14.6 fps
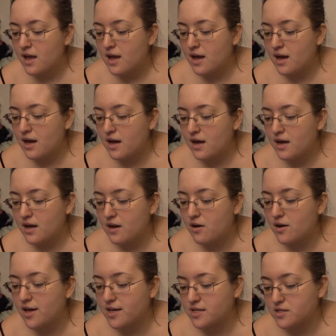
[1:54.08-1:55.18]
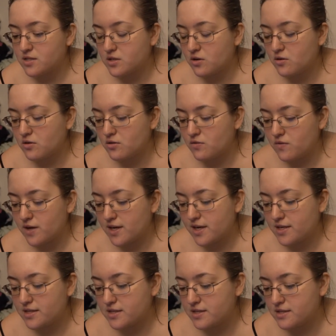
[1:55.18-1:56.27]
Uh, okay, so I
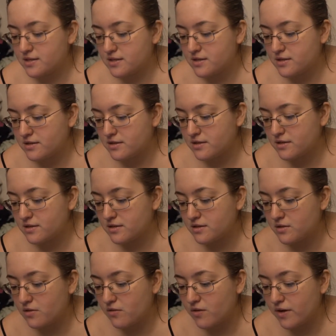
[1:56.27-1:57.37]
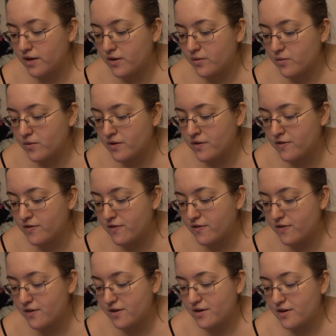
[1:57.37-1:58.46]
guess going with
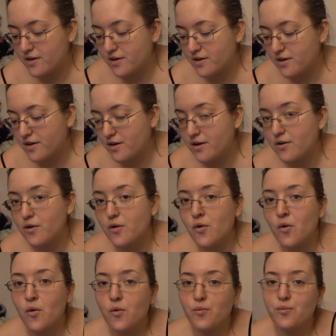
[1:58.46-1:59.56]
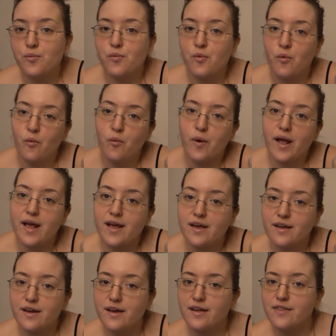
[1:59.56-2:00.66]
the
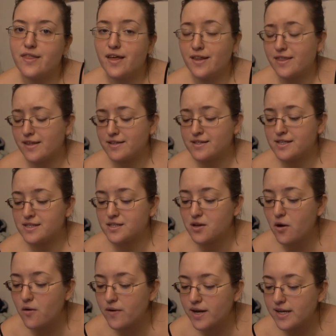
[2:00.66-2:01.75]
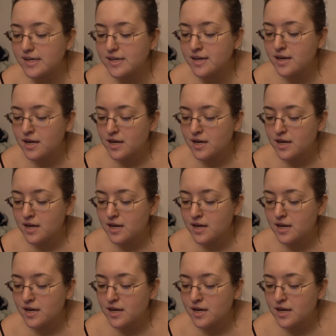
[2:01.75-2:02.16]
way that this is going.